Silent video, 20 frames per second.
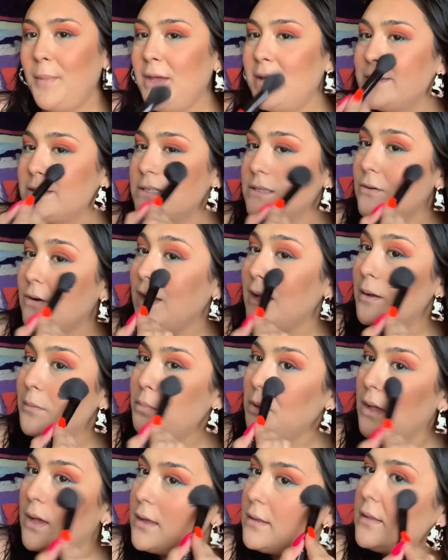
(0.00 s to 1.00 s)
so I
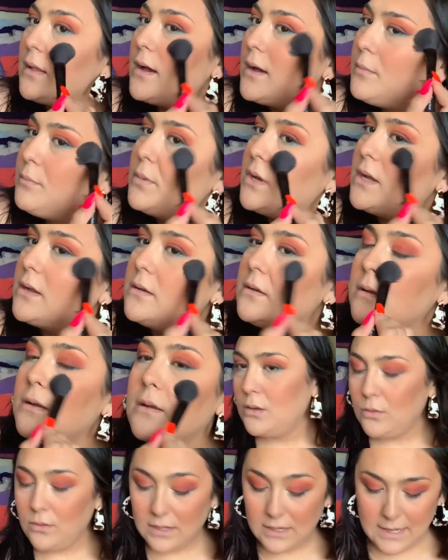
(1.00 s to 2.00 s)
apply a lot, but
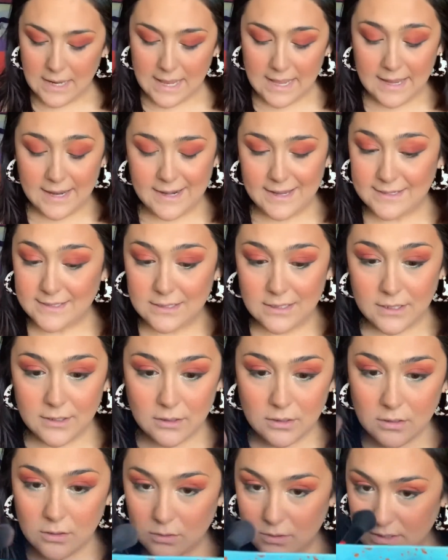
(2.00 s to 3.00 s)
you can add as
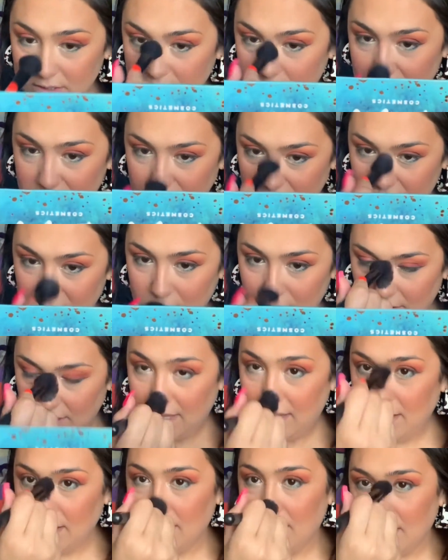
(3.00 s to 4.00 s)
little or as much as you
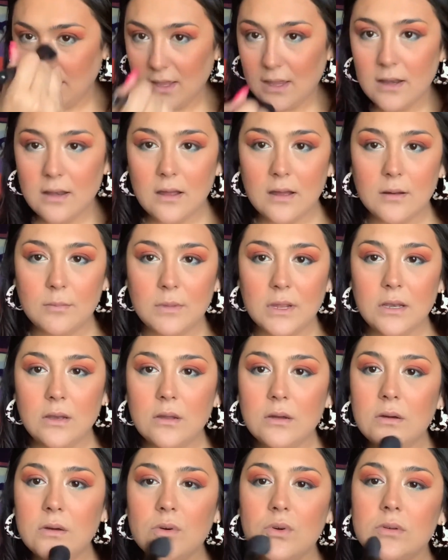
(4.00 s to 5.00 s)
like. Again, on my
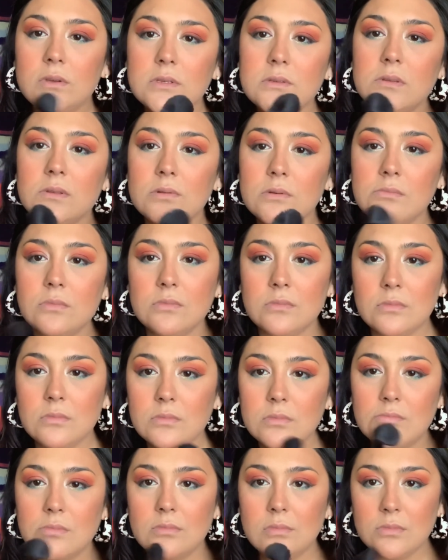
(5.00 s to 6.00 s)
nose,
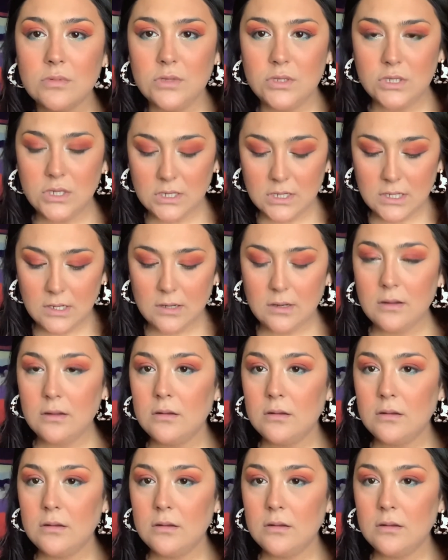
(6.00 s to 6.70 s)
chin,